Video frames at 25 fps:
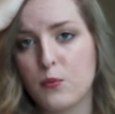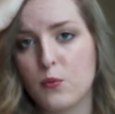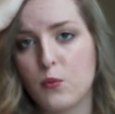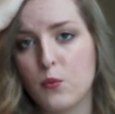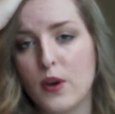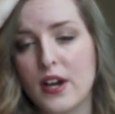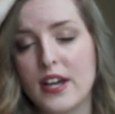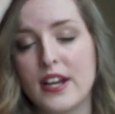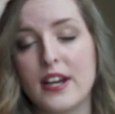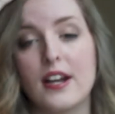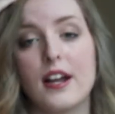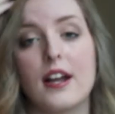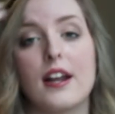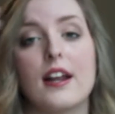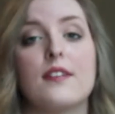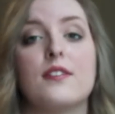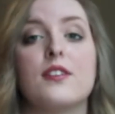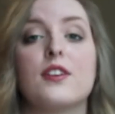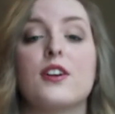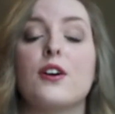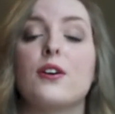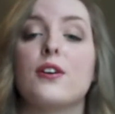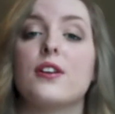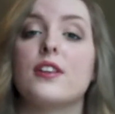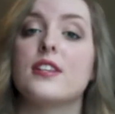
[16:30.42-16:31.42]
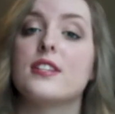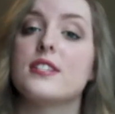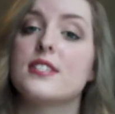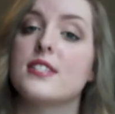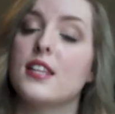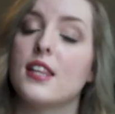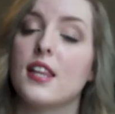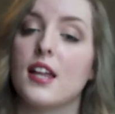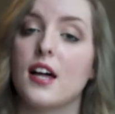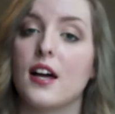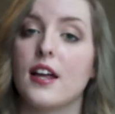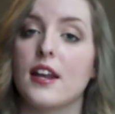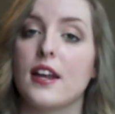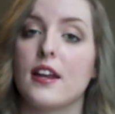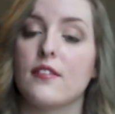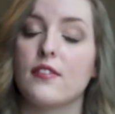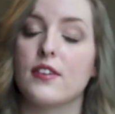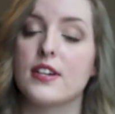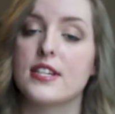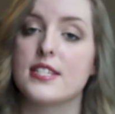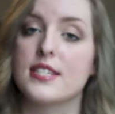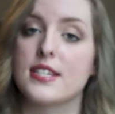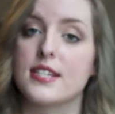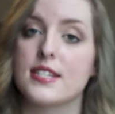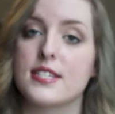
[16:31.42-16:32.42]
way to not have to go to the salon
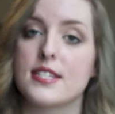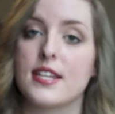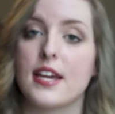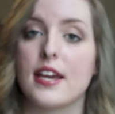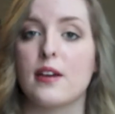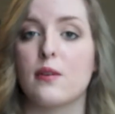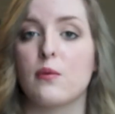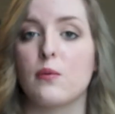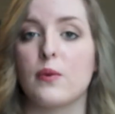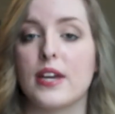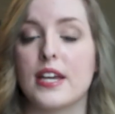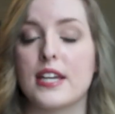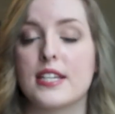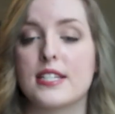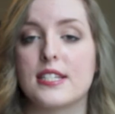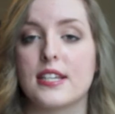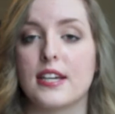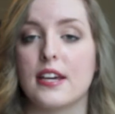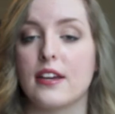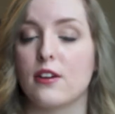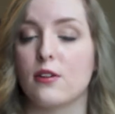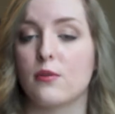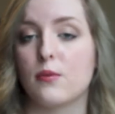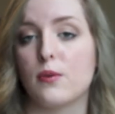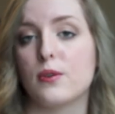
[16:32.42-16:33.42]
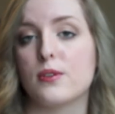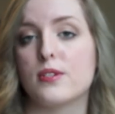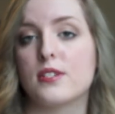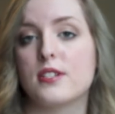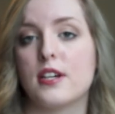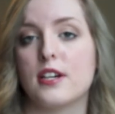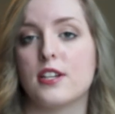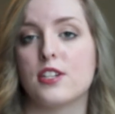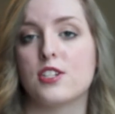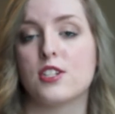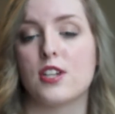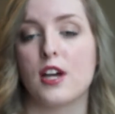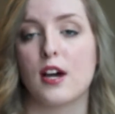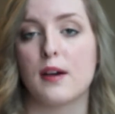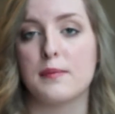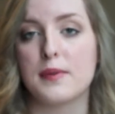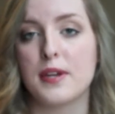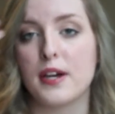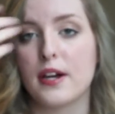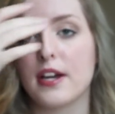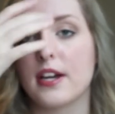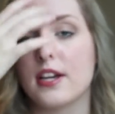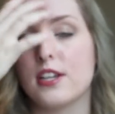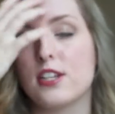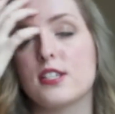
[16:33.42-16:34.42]
every 6 to 8 weeks to get your roots touched up.
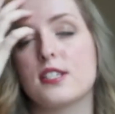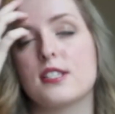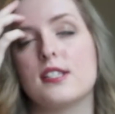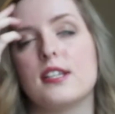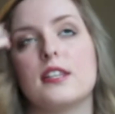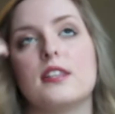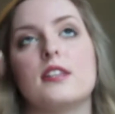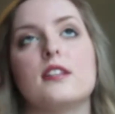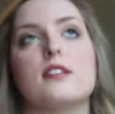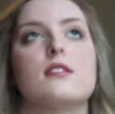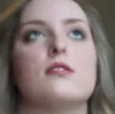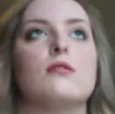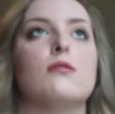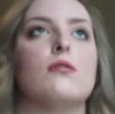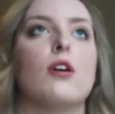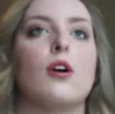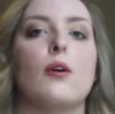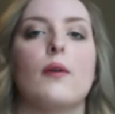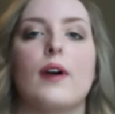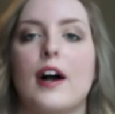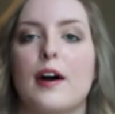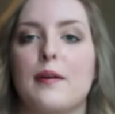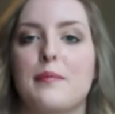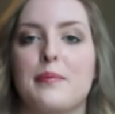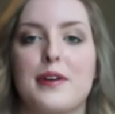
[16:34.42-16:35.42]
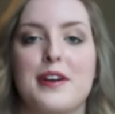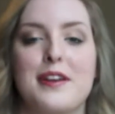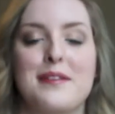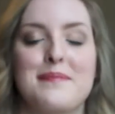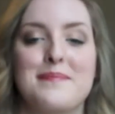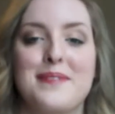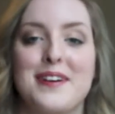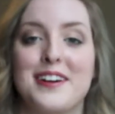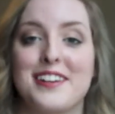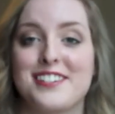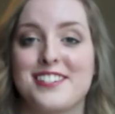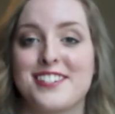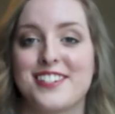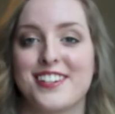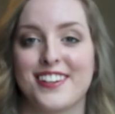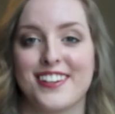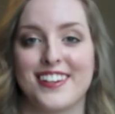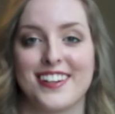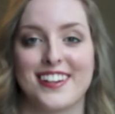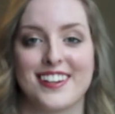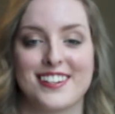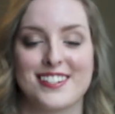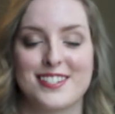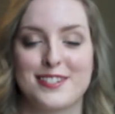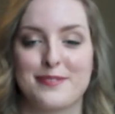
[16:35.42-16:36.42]
Now I can just let this grow out pretty much till
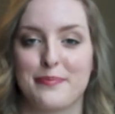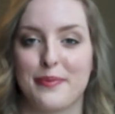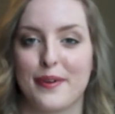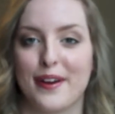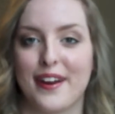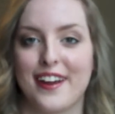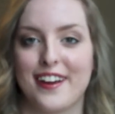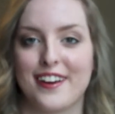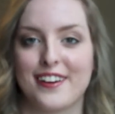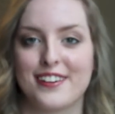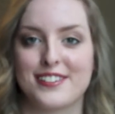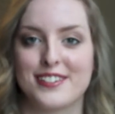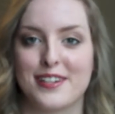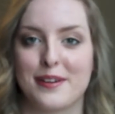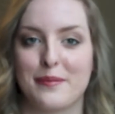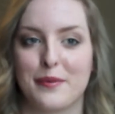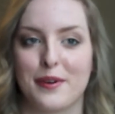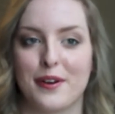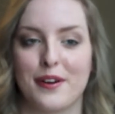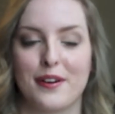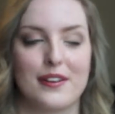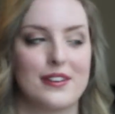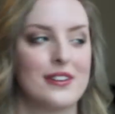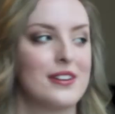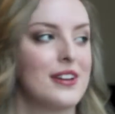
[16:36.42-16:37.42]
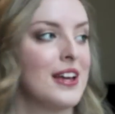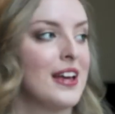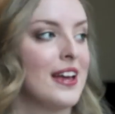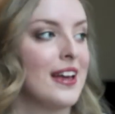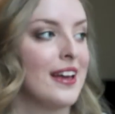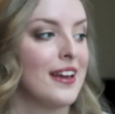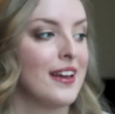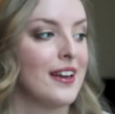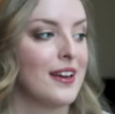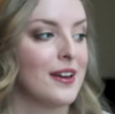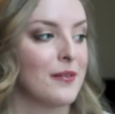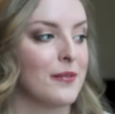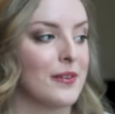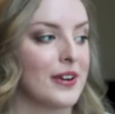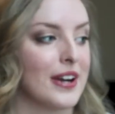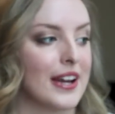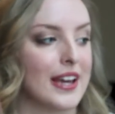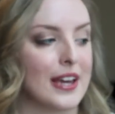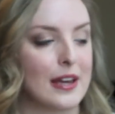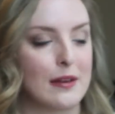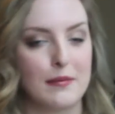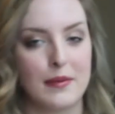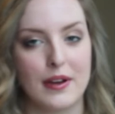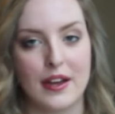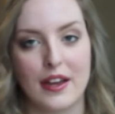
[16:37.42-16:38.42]
next spring or summer, and when I
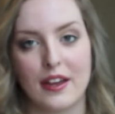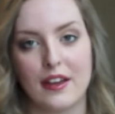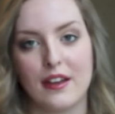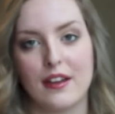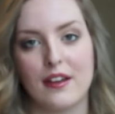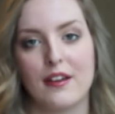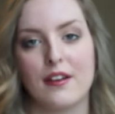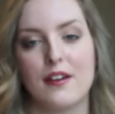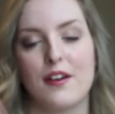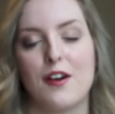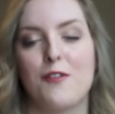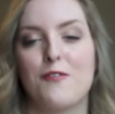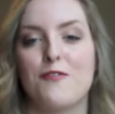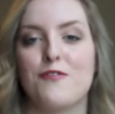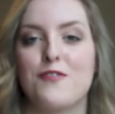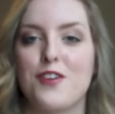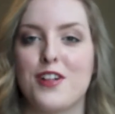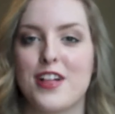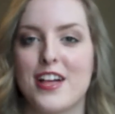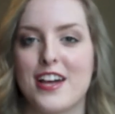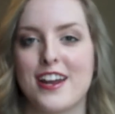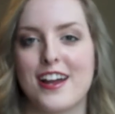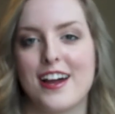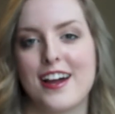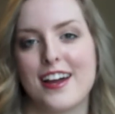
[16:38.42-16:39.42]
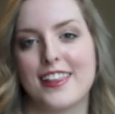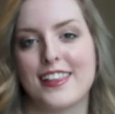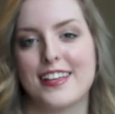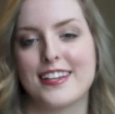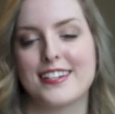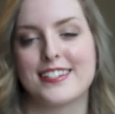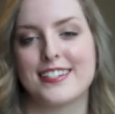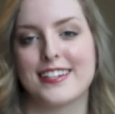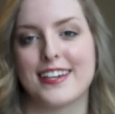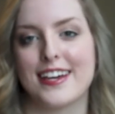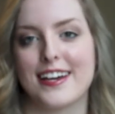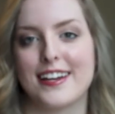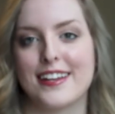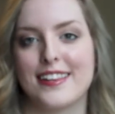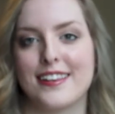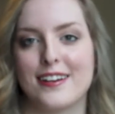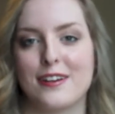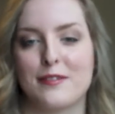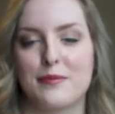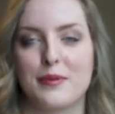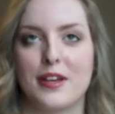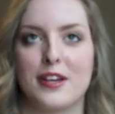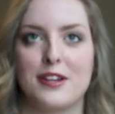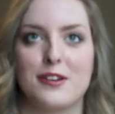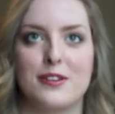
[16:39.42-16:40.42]
get my full head of highlights again, and then I'll
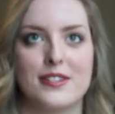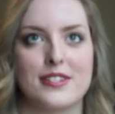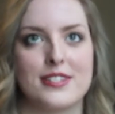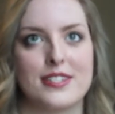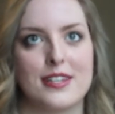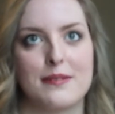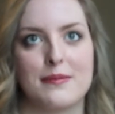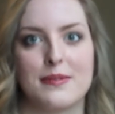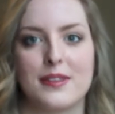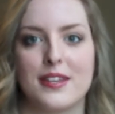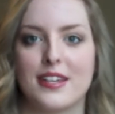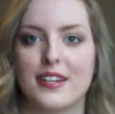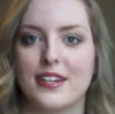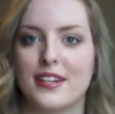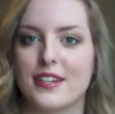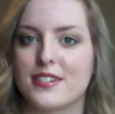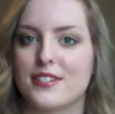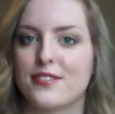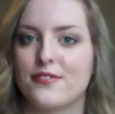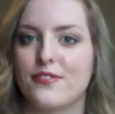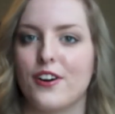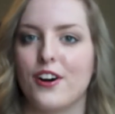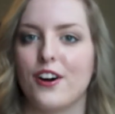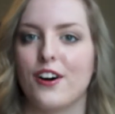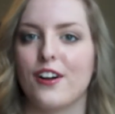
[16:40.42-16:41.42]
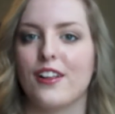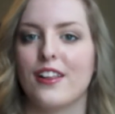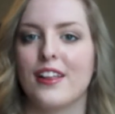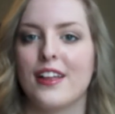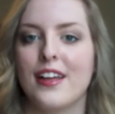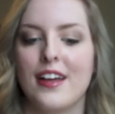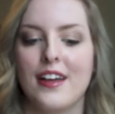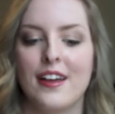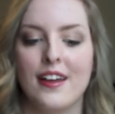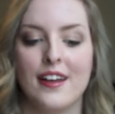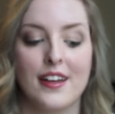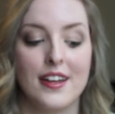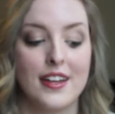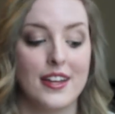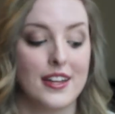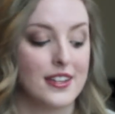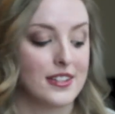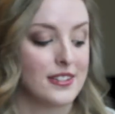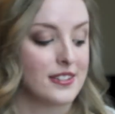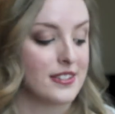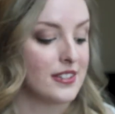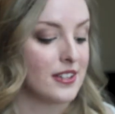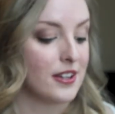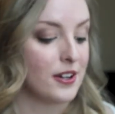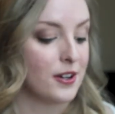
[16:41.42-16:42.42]
probably do the same thing next fall.
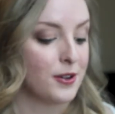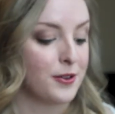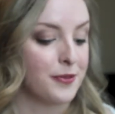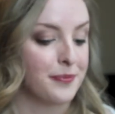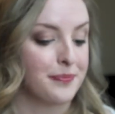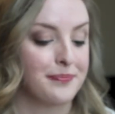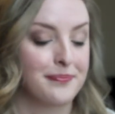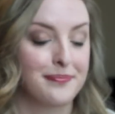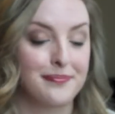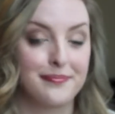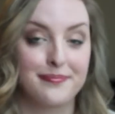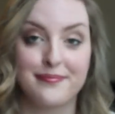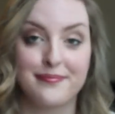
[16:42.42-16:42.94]
So